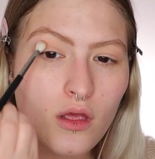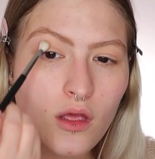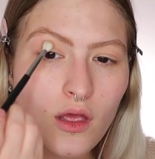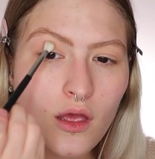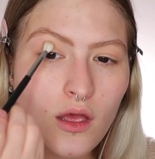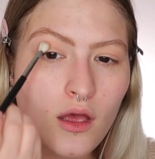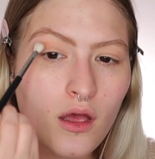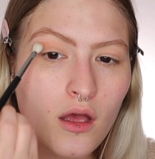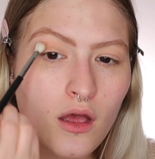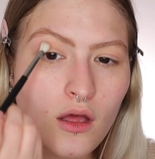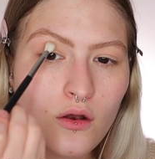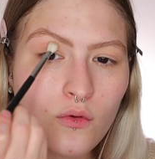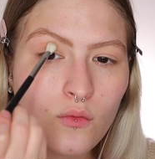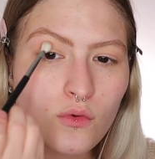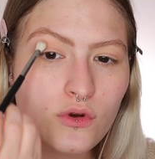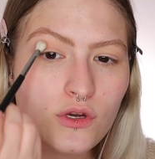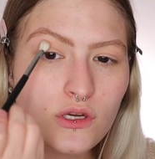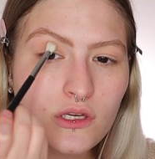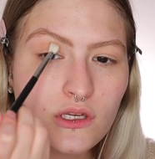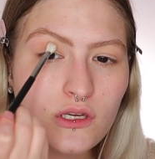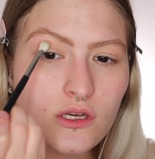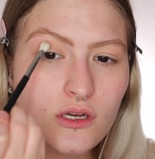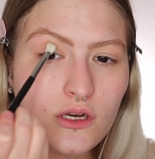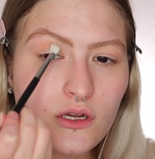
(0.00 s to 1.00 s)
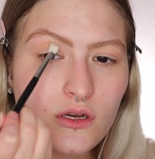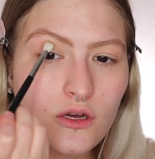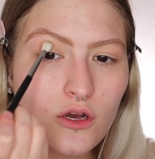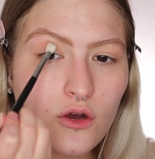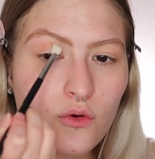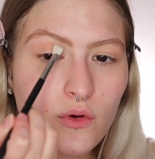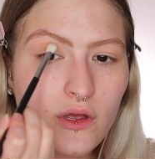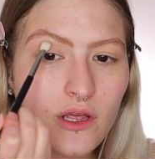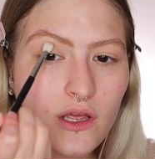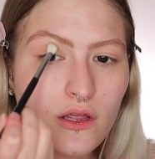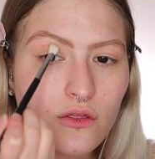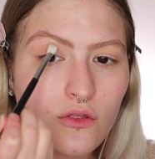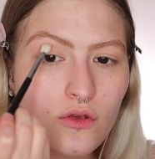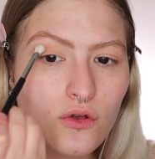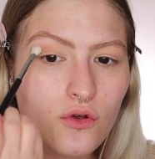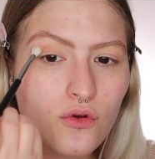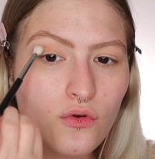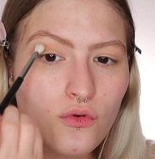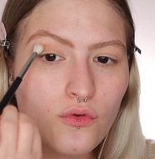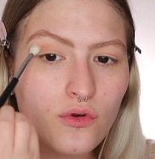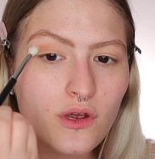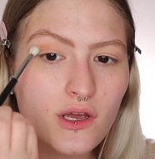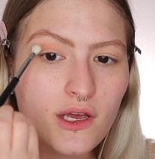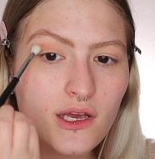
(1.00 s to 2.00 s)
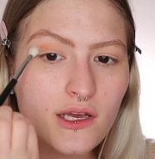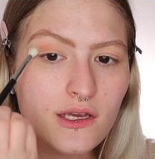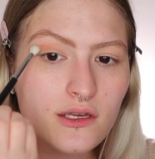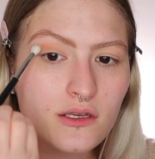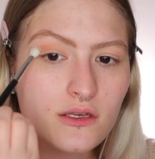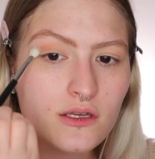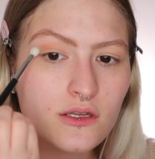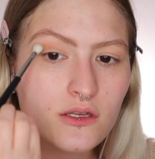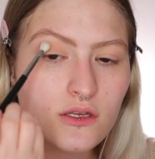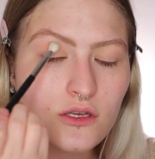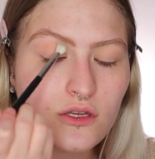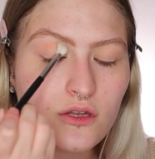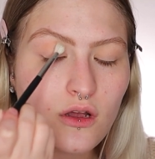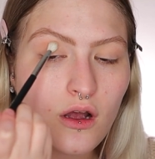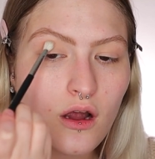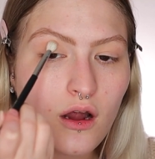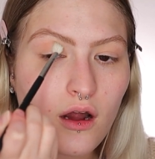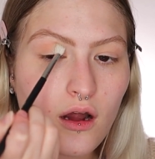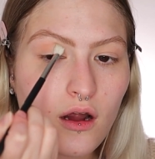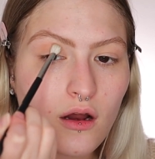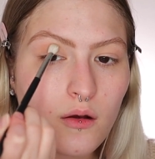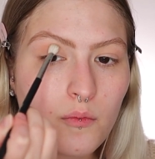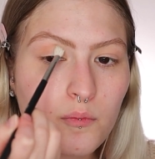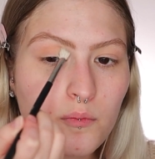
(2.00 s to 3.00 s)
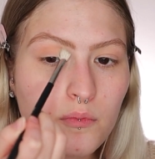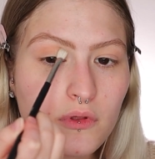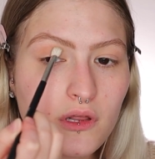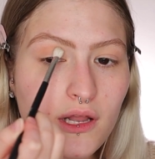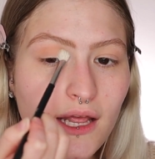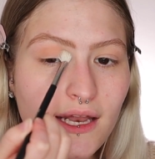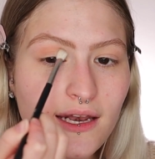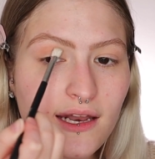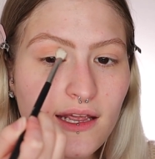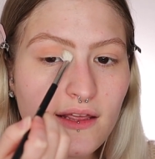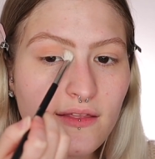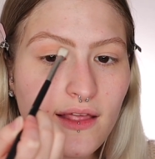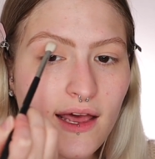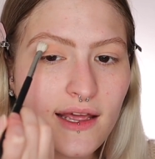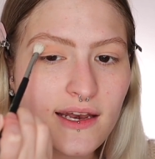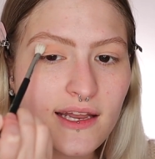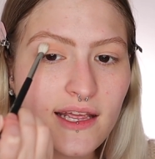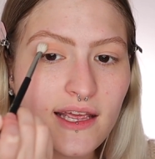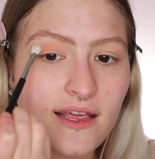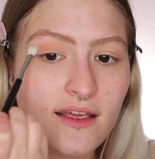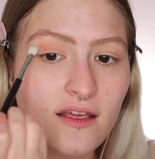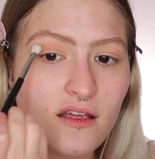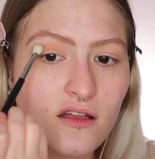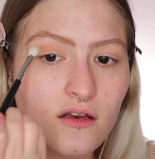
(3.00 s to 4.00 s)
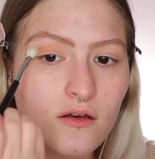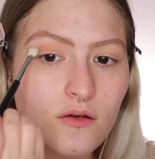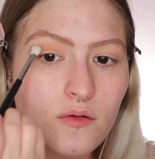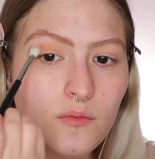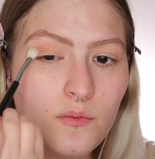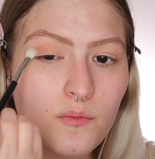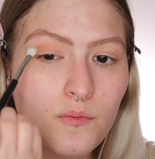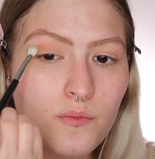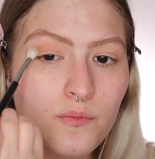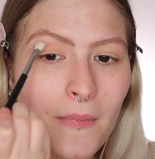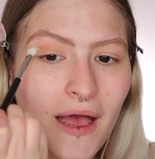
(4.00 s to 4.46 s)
and we're just going to go in the crease and start blending that in.